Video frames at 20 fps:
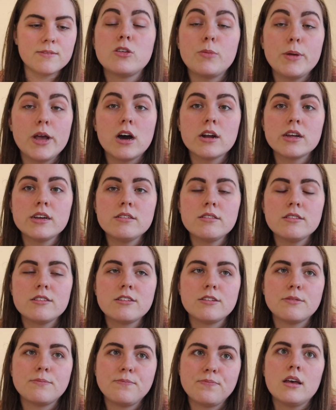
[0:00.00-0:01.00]
To be
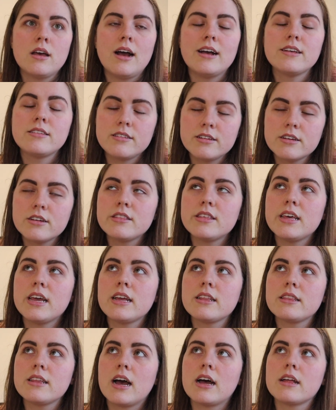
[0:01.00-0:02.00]
honest, I still
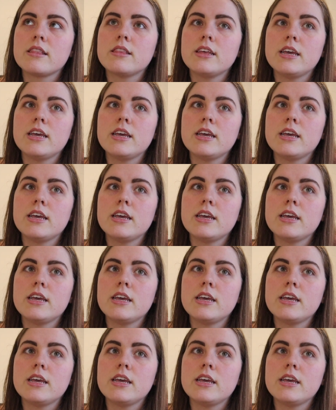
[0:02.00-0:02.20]
think that